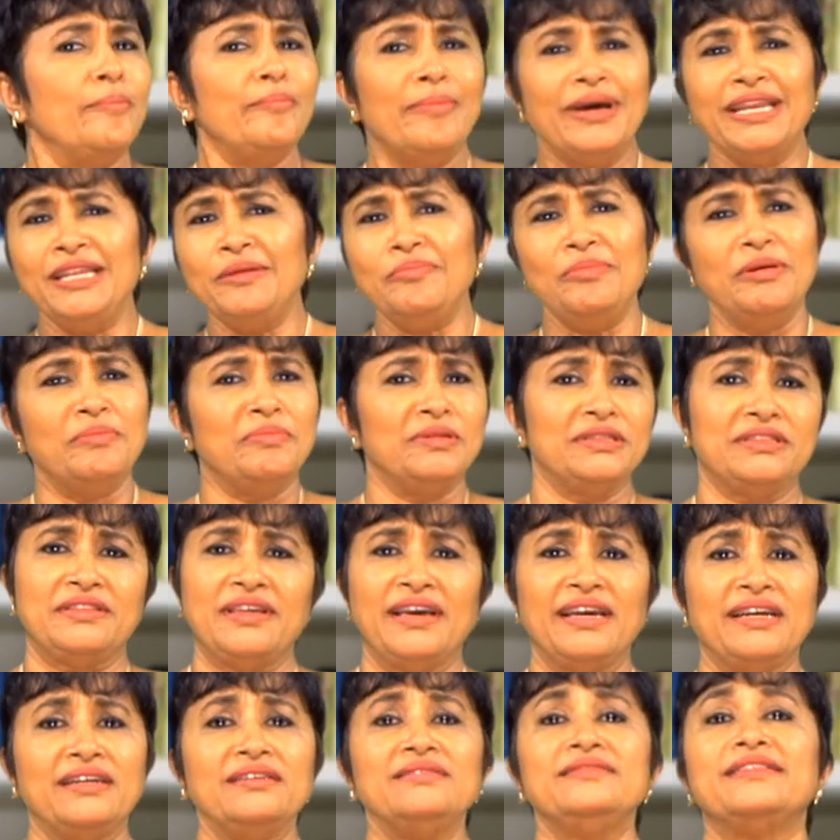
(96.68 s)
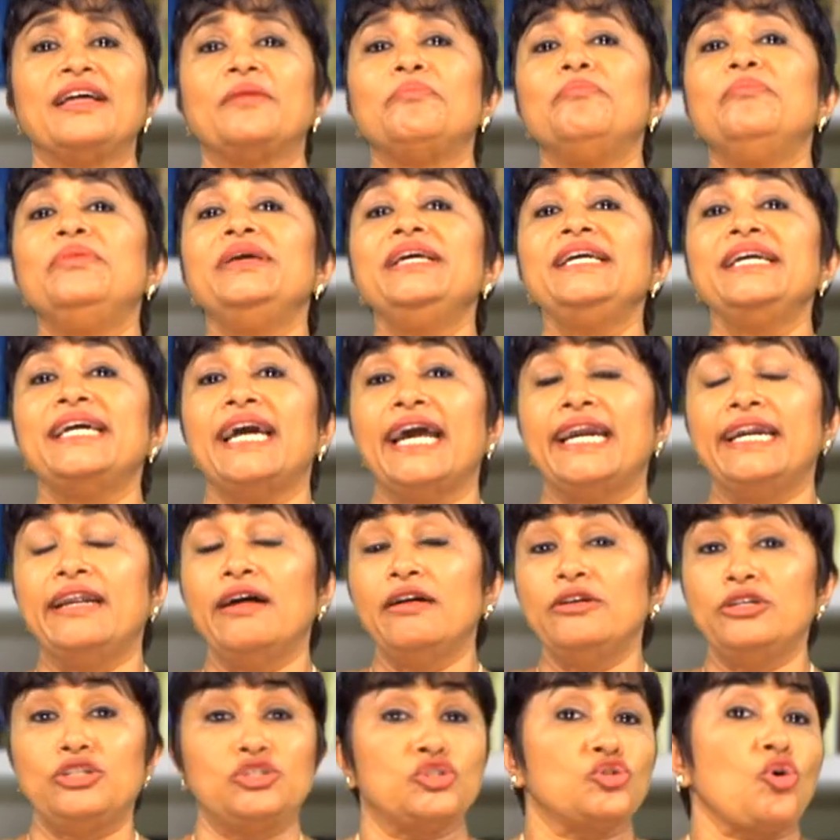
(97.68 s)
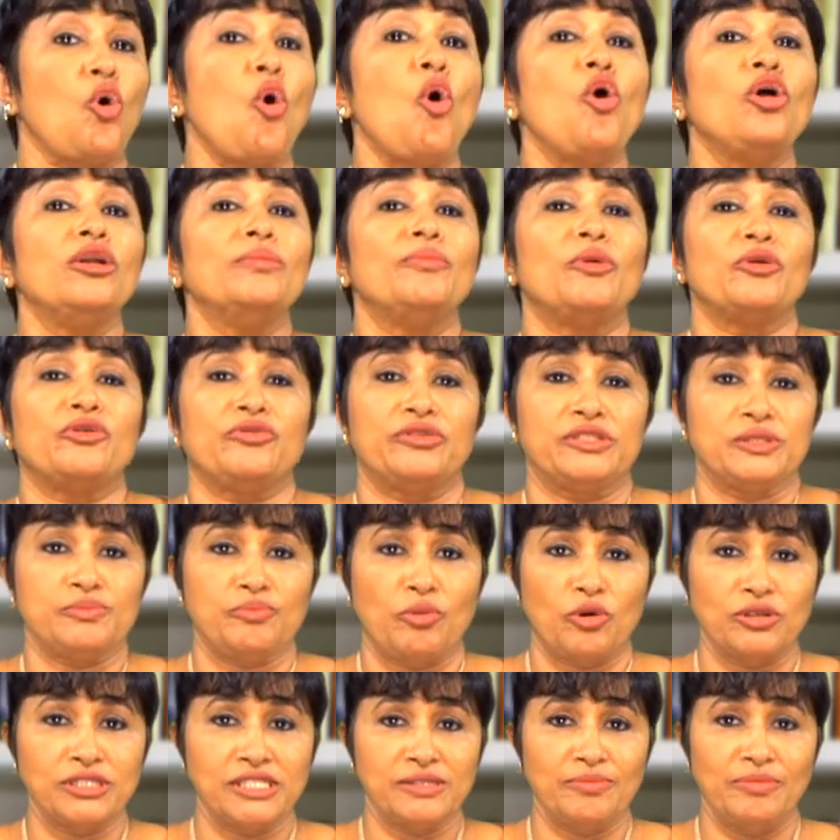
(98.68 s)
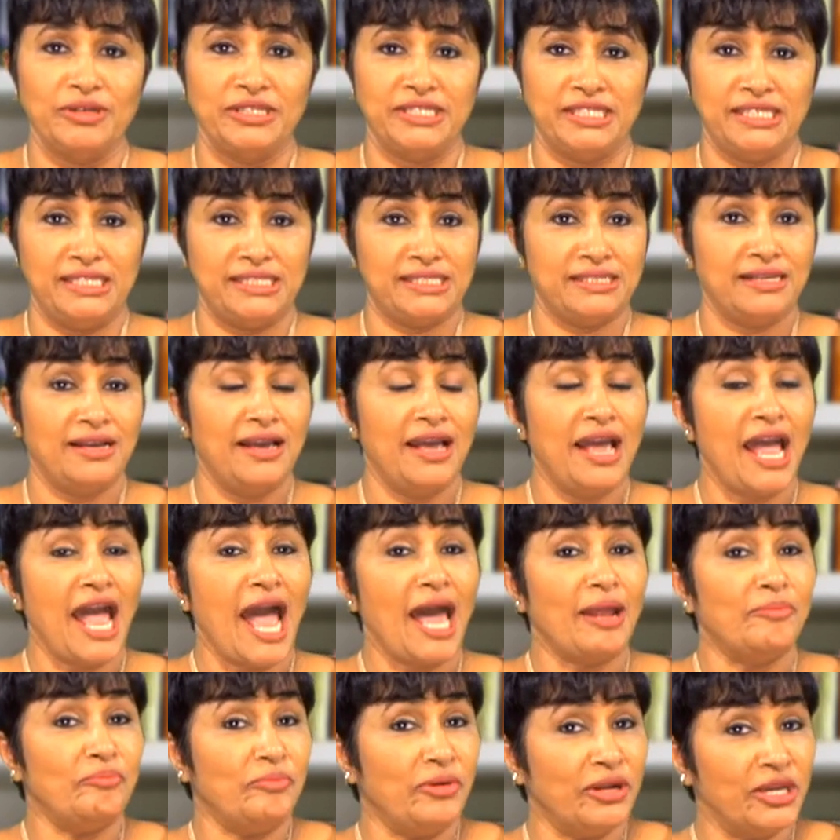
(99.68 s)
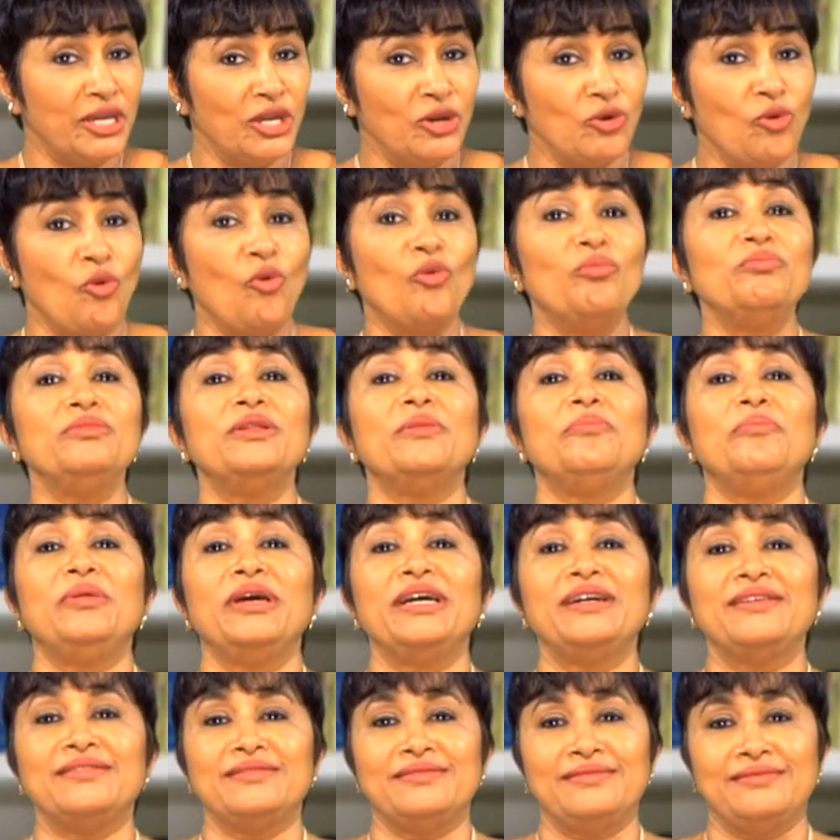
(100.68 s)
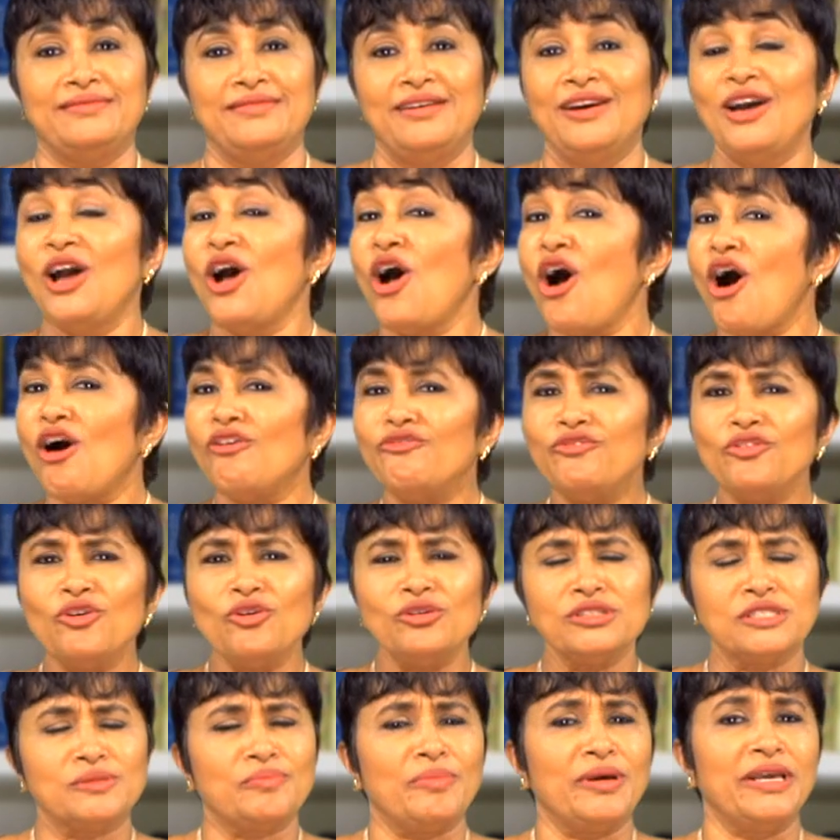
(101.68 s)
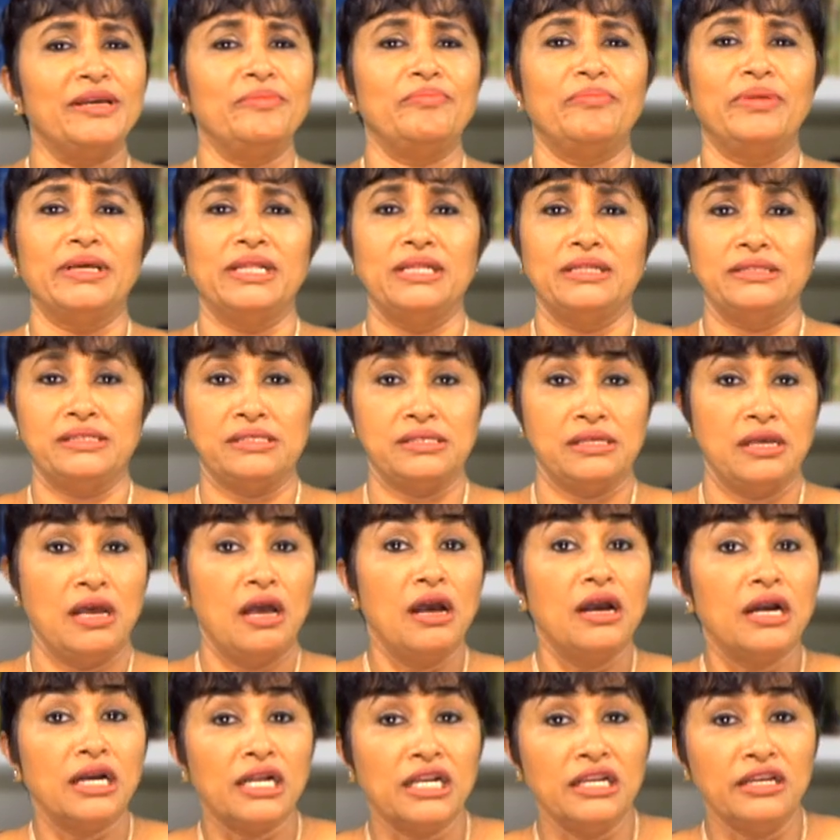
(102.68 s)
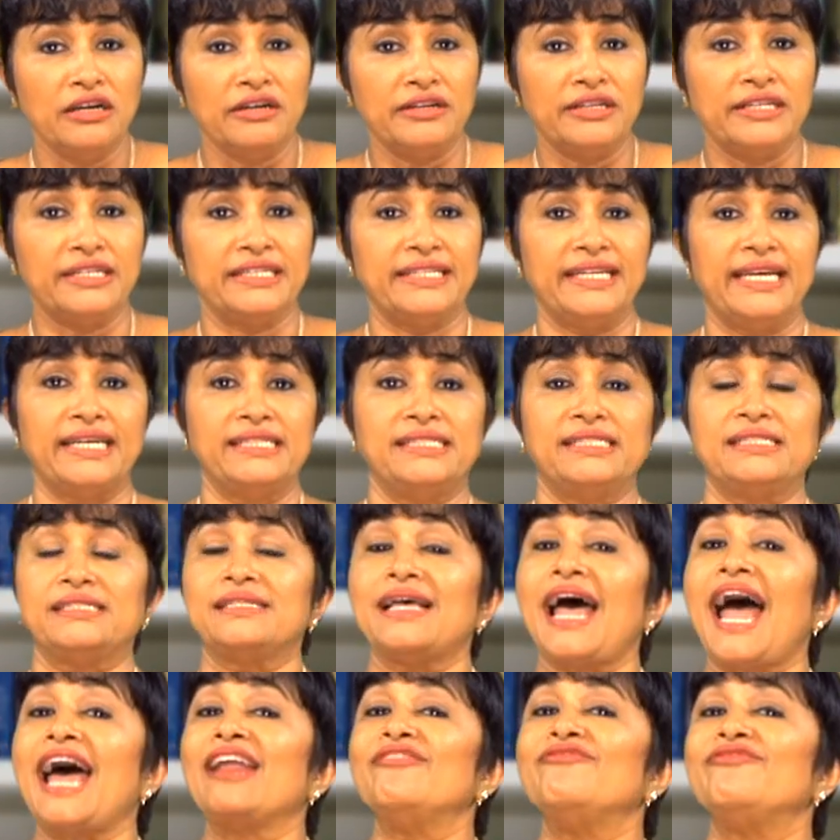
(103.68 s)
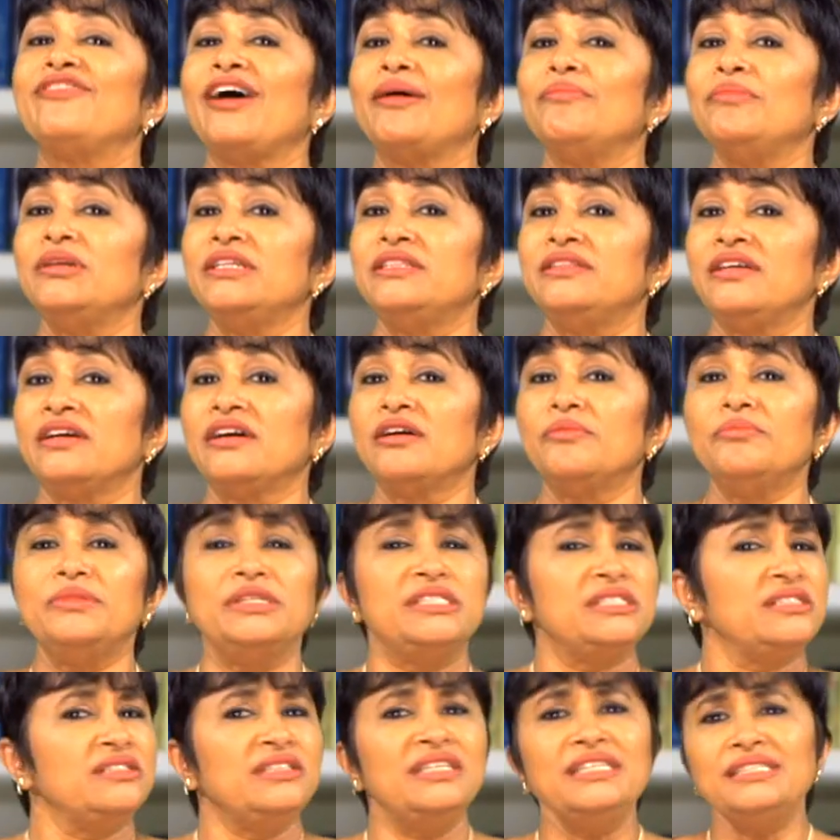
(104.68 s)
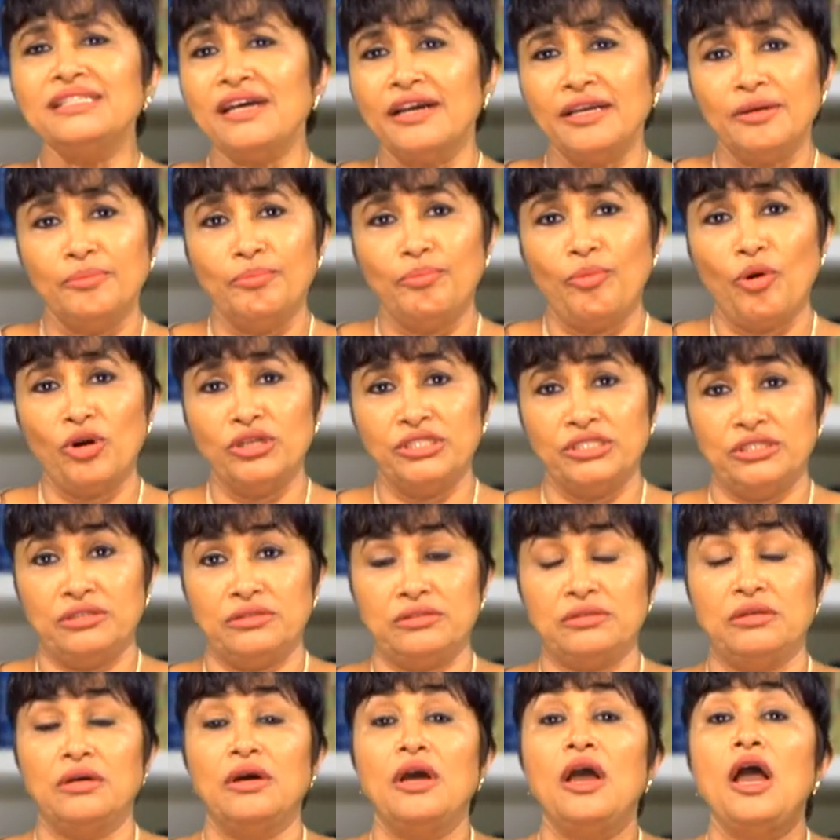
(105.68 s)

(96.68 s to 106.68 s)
Many people think that being adult is all about responsibilities and bringing home the bacon. Of course, paying bills, clearing debts and family thingamies, these are important.